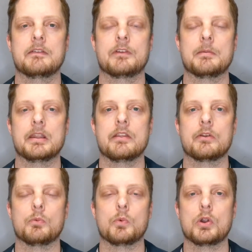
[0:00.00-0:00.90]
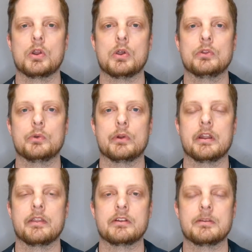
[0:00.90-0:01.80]
from another world or
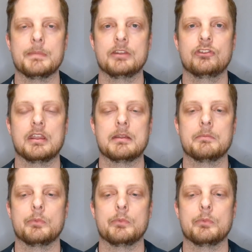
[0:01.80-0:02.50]
another dimension